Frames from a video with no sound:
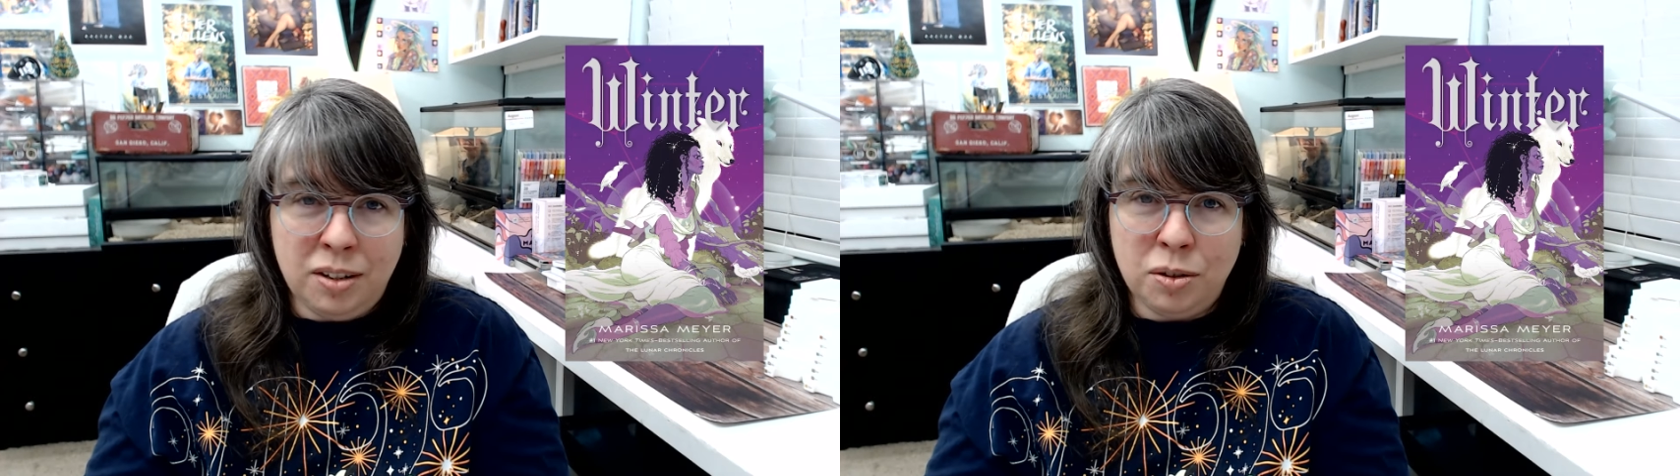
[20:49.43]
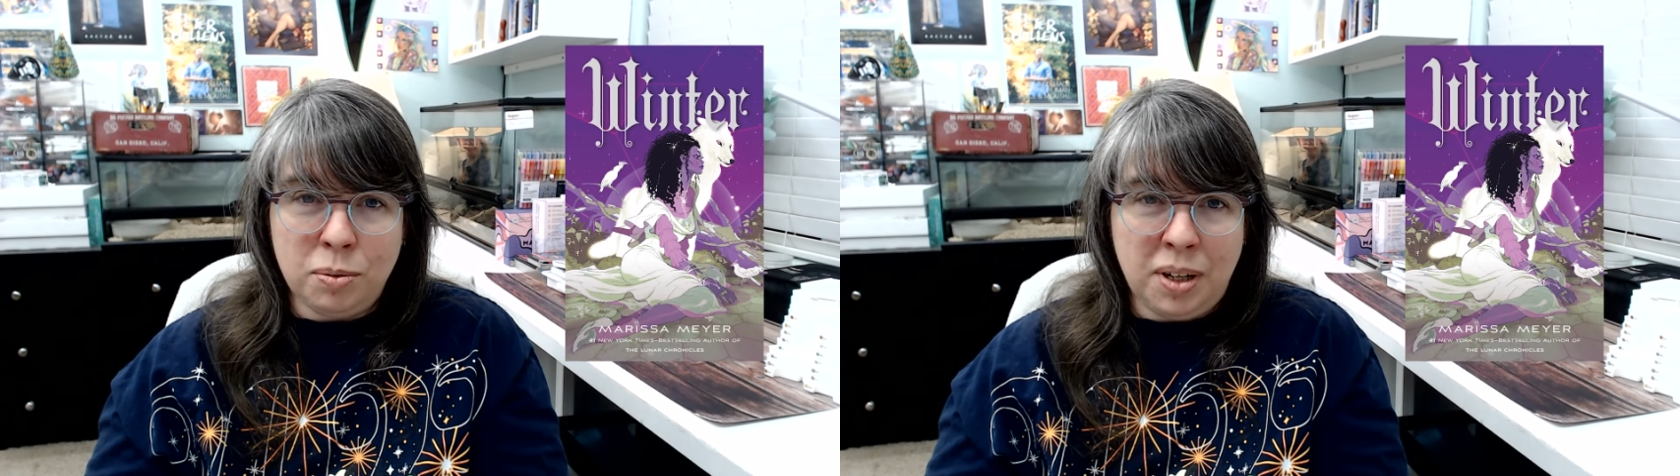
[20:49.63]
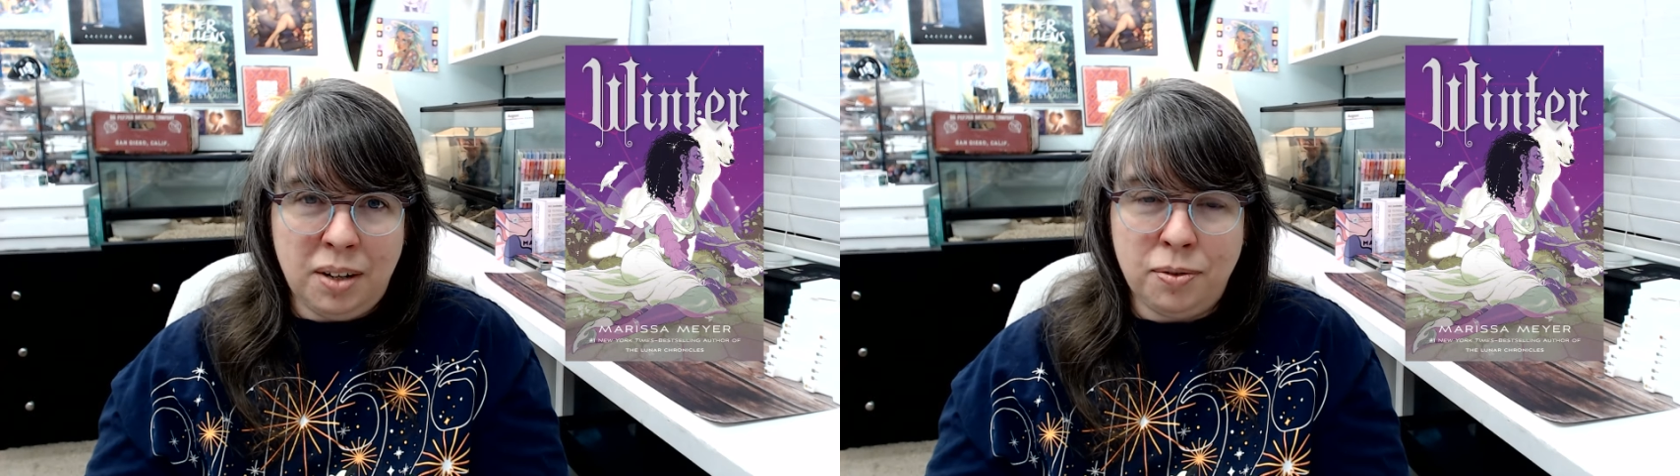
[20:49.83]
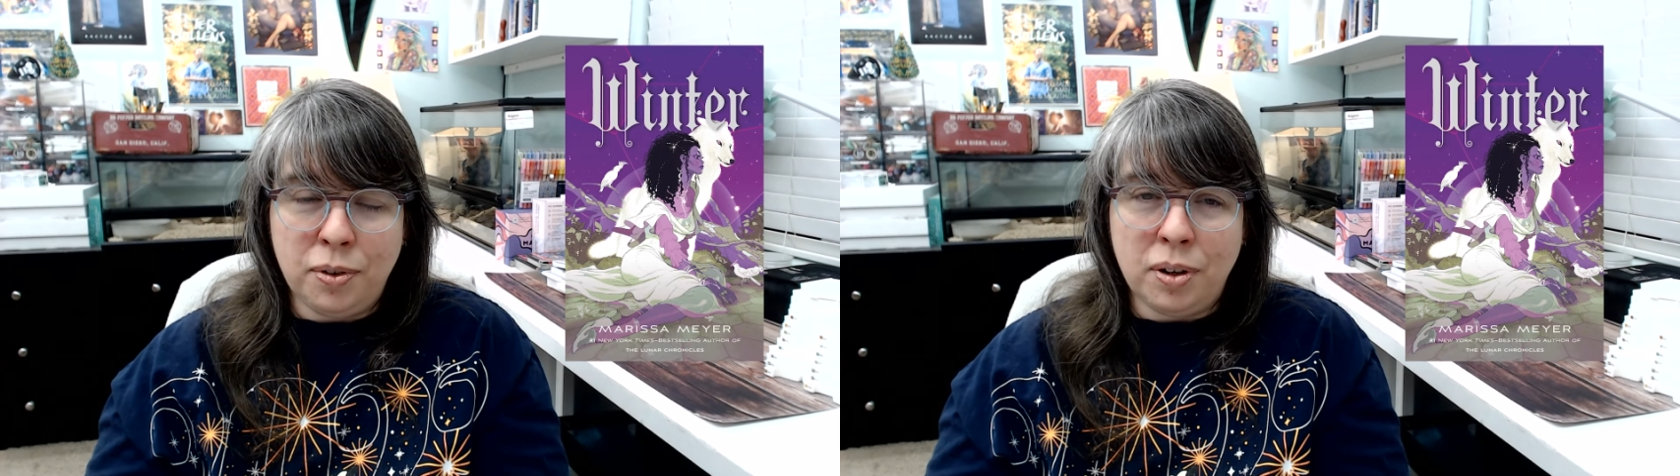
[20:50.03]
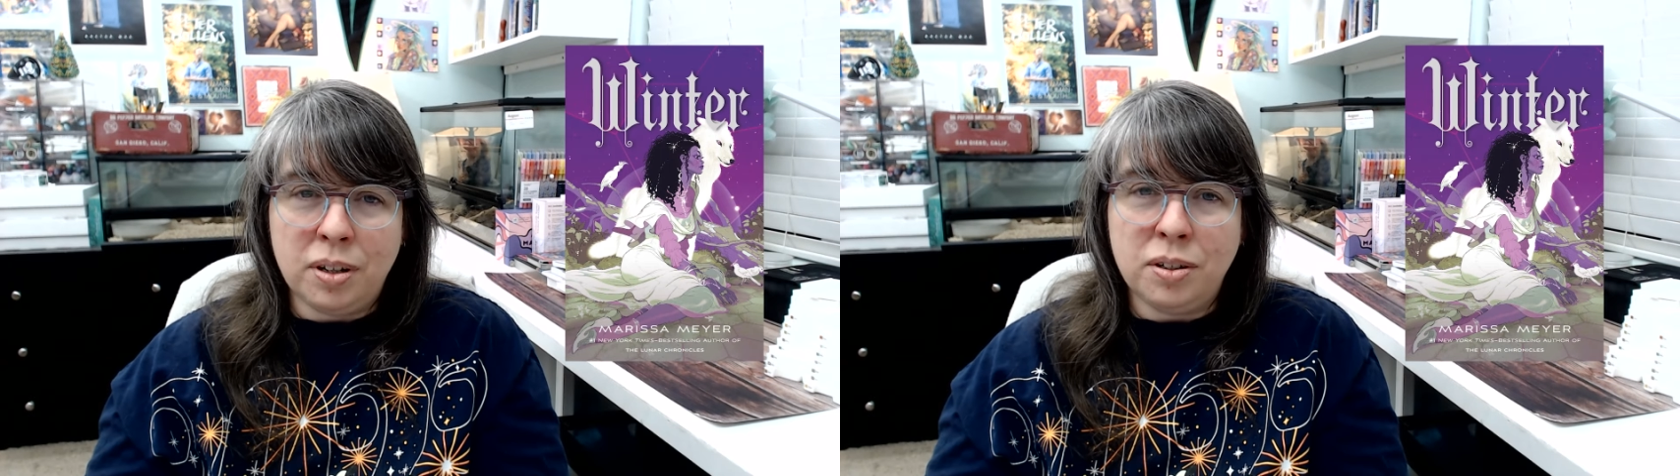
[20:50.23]
to read
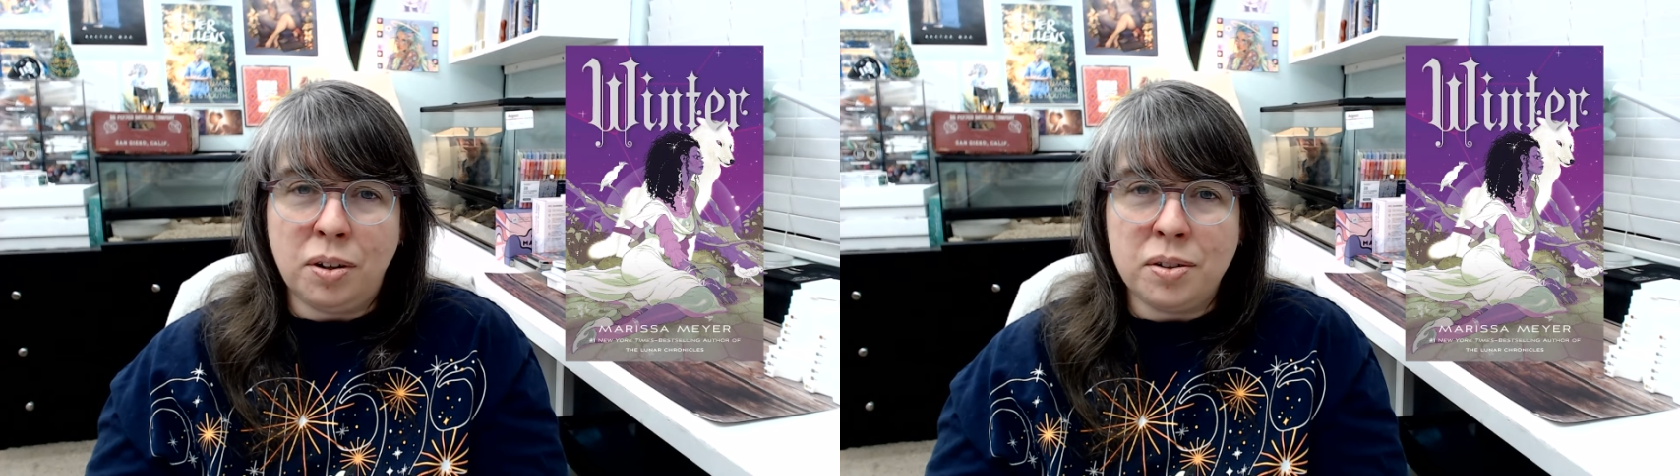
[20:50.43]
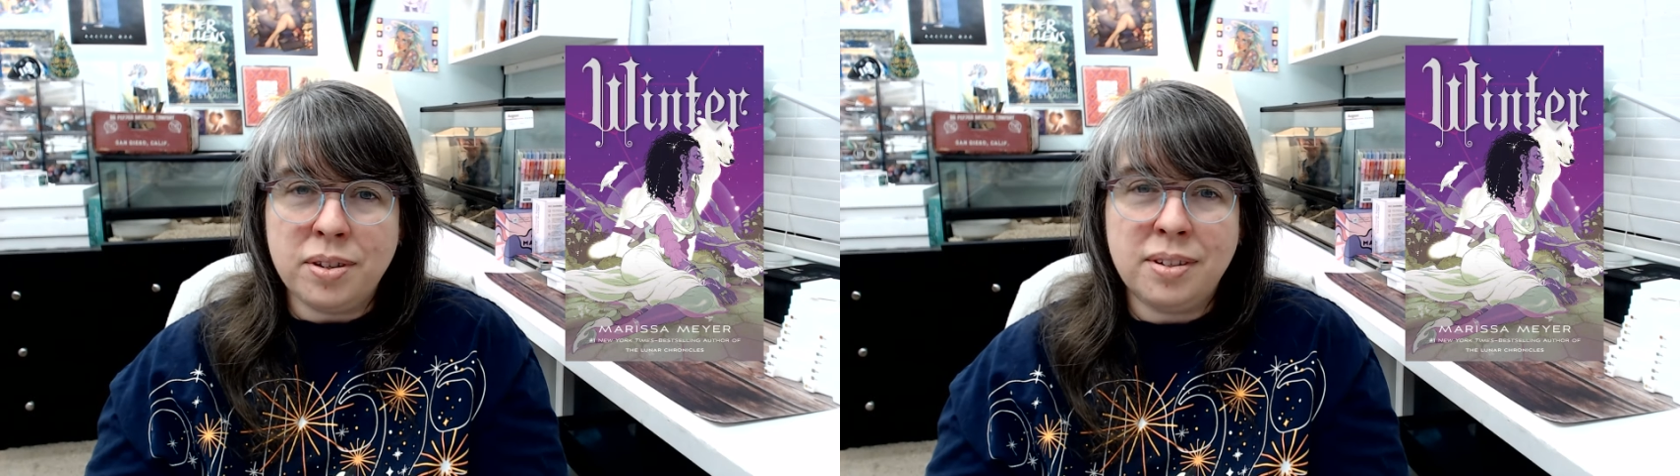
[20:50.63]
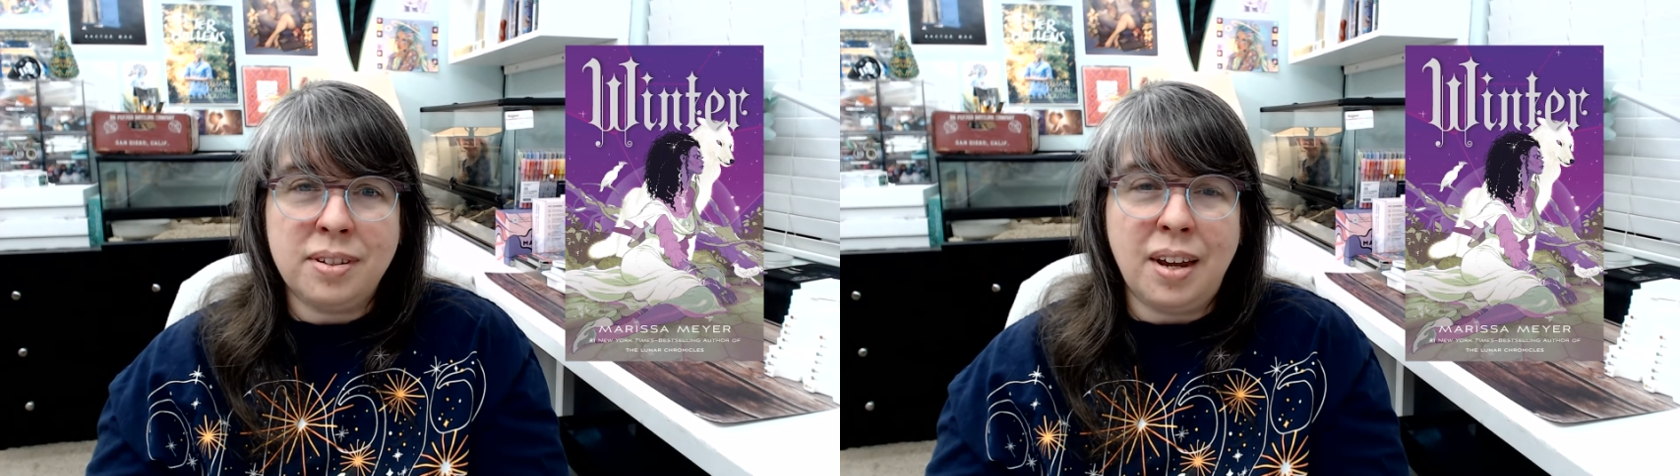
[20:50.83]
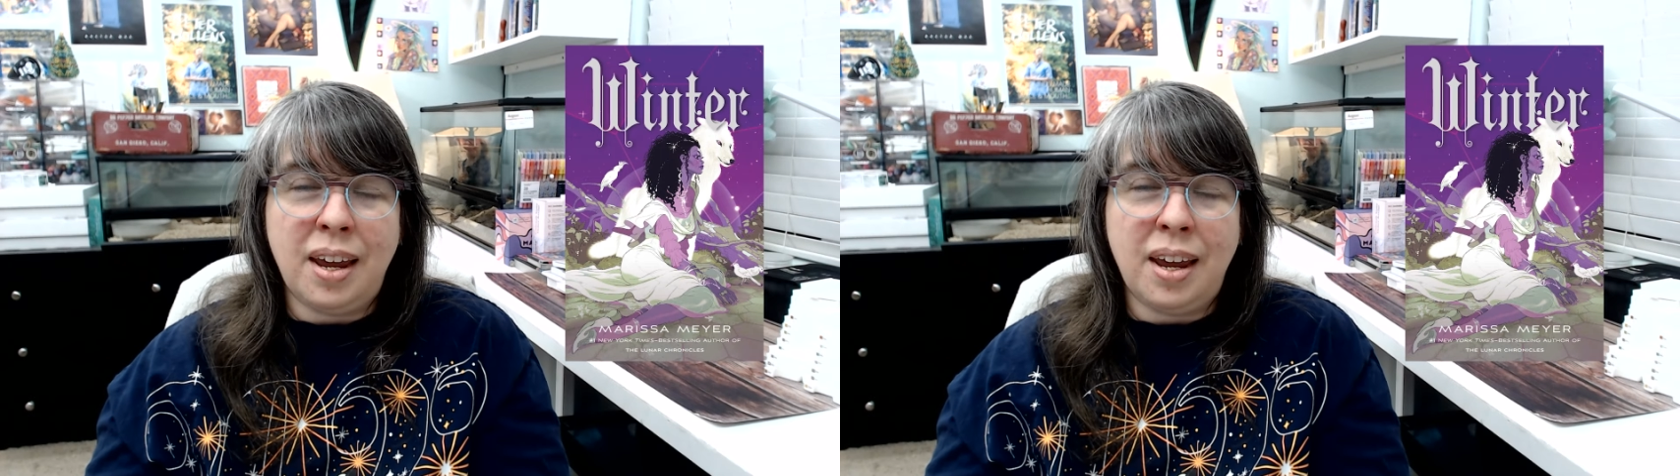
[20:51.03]
for adults.